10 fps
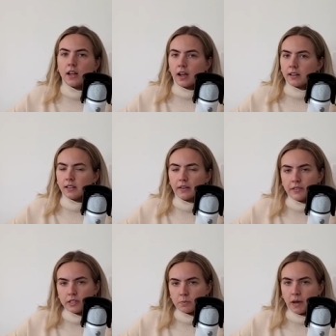I love
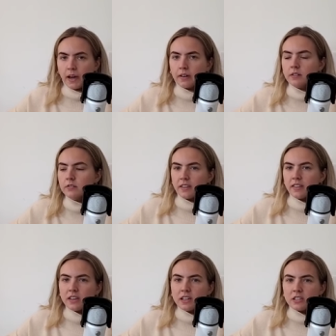this pattern. I think
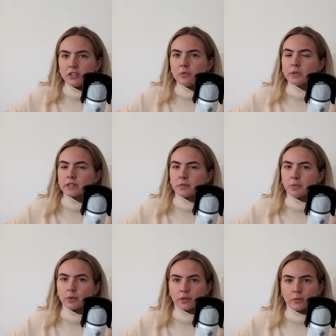the issue was the
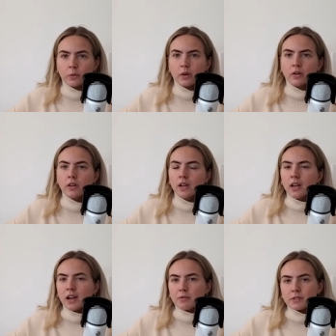boiled wool.
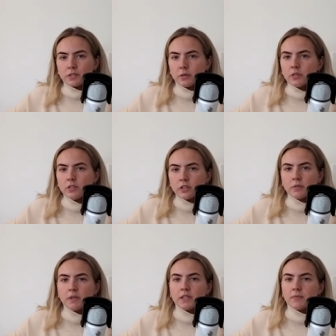I was so
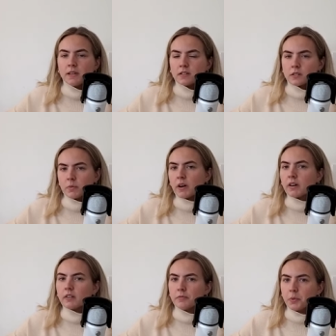determined to make a sweater
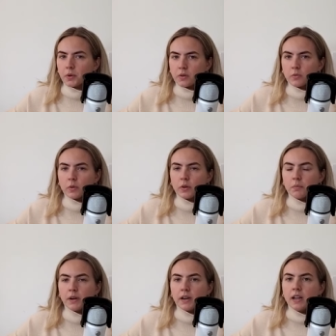out of boiled wool,
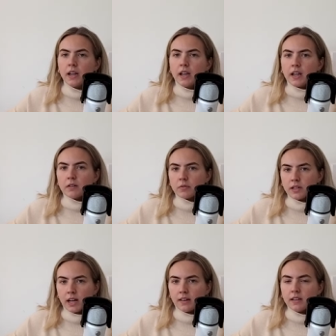but in
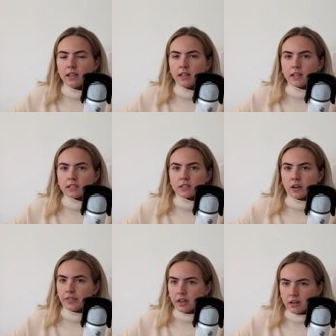reality, it's
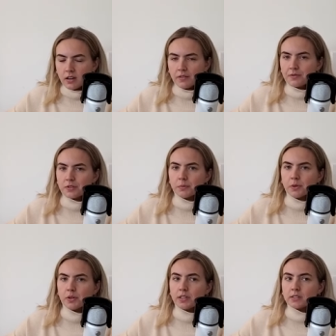not that
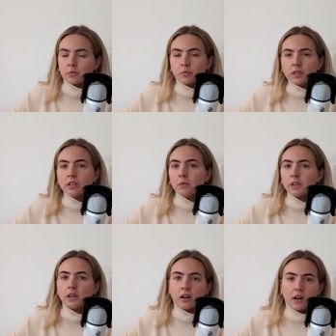comfortable. It's really,
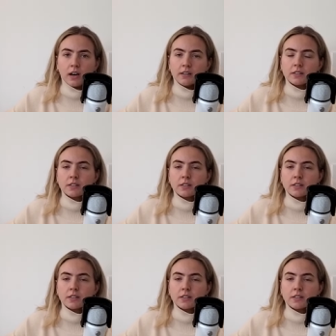really hot.